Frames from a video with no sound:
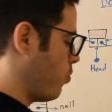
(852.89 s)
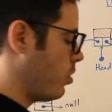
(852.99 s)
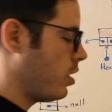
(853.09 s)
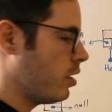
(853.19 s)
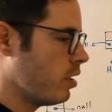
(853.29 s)

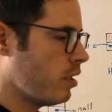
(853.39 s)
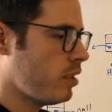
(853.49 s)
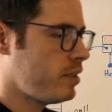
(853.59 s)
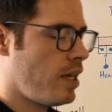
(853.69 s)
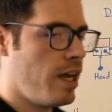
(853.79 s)
well,
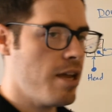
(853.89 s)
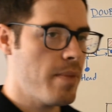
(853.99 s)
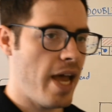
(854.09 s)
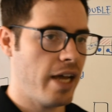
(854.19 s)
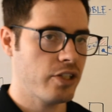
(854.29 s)
time
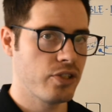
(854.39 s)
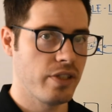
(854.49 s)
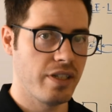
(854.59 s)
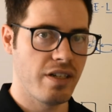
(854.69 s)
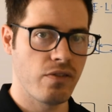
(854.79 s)

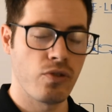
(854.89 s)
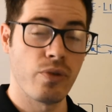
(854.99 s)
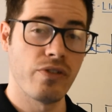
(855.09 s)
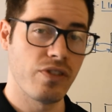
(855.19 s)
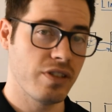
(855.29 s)
actually never
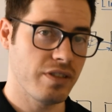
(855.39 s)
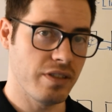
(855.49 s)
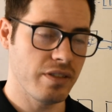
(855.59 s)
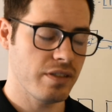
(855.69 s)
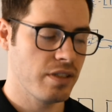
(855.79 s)

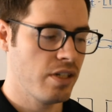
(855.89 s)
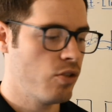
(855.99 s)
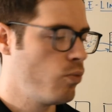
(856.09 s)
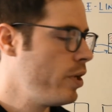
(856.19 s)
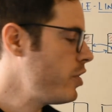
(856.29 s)
reverses.
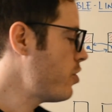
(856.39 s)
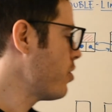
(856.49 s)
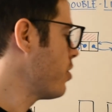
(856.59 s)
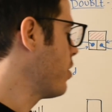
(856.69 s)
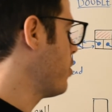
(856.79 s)
When
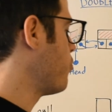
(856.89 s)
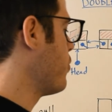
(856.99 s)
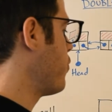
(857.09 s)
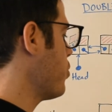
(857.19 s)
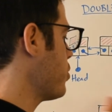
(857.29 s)
your
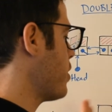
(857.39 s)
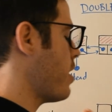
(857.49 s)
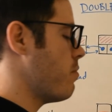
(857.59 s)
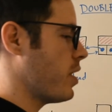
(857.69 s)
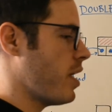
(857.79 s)
reverse
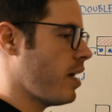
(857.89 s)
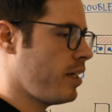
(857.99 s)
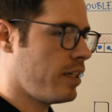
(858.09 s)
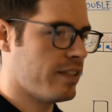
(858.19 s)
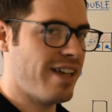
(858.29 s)
time
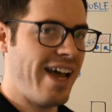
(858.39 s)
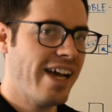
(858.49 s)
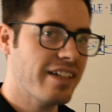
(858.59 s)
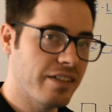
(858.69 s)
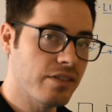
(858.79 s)
mechanic is
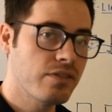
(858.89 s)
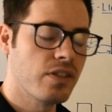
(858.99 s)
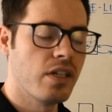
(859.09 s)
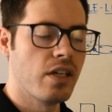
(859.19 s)
active,